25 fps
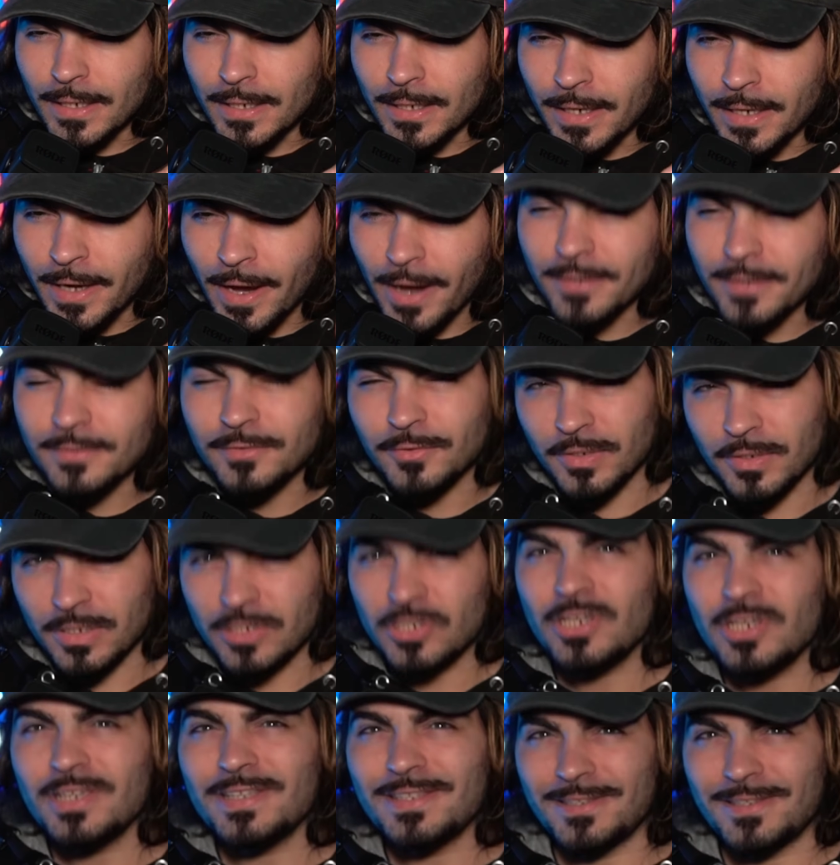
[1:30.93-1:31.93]

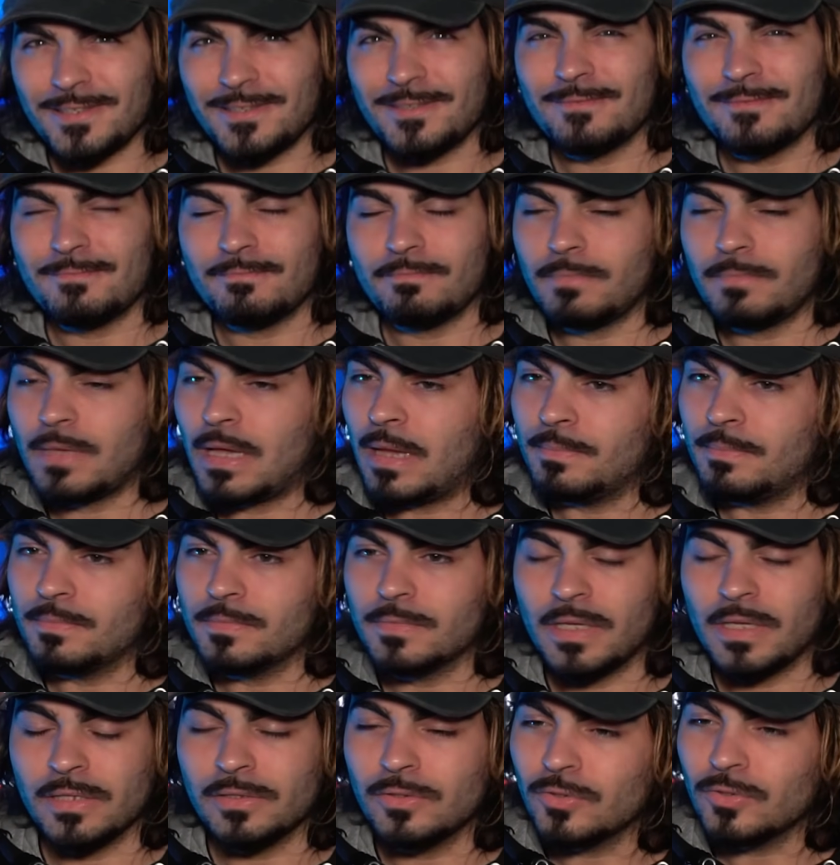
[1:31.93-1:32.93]
Cartridges?
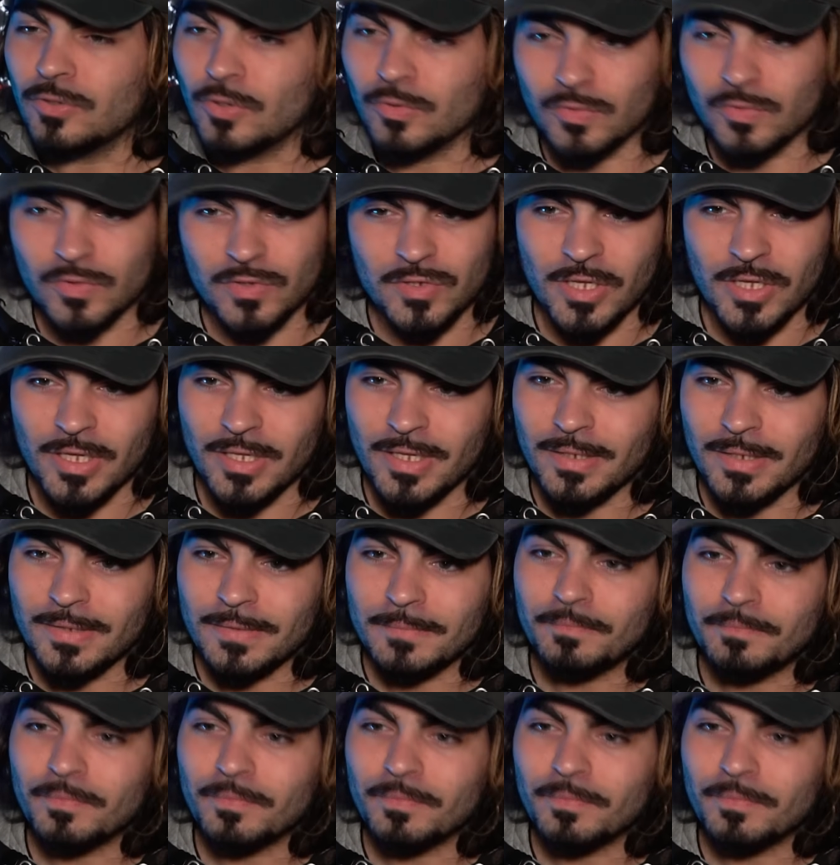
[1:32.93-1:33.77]
I don't know how to say that.